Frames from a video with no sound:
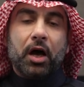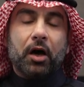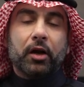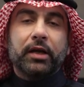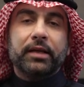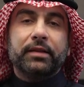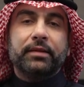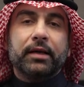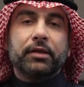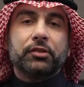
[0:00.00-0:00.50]

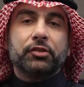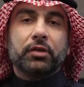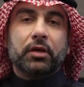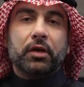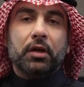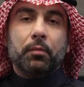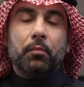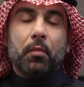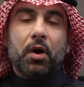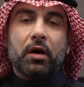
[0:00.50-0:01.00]

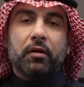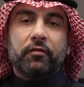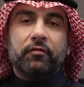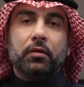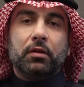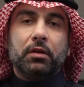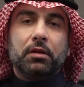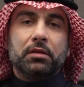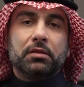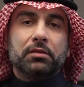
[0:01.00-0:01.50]
architectural
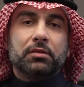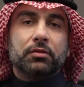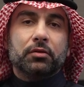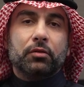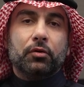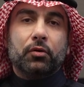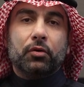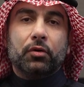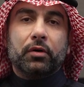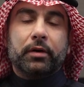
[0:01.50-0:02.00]
marvels
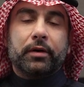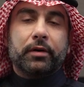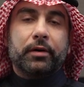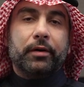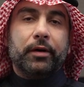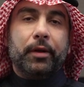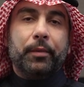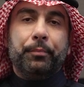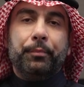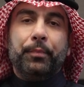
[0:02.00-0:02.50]
or
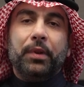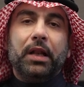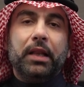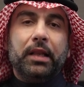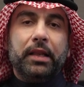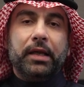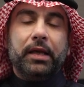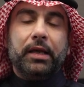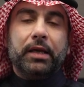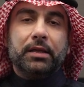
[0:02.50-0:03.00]

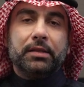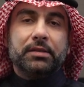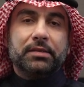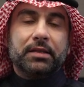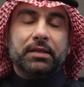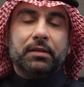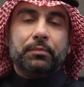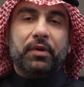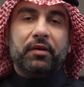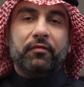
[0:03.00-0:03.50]
buildings
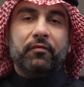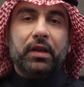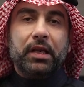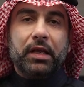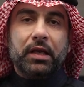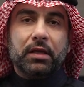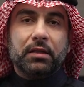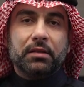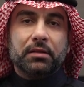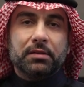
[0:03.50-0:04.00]
and
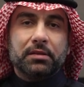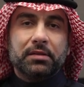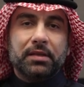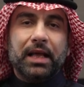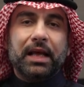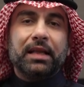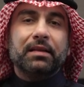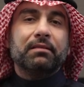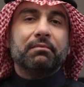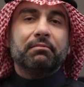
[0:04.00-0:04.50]
pavilions.
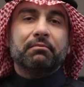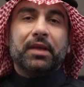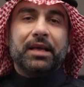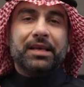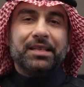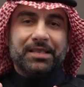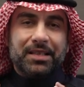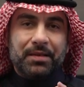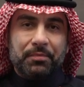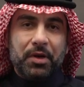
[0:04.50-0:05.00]
That
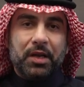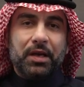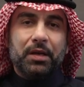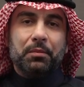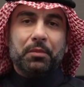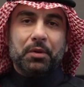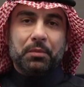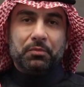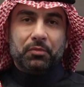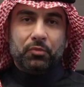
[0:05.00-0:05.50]
is the
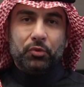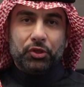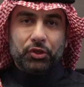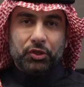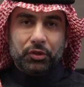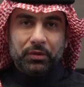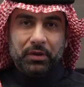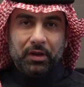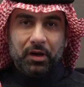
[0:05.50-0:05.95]
minimum we should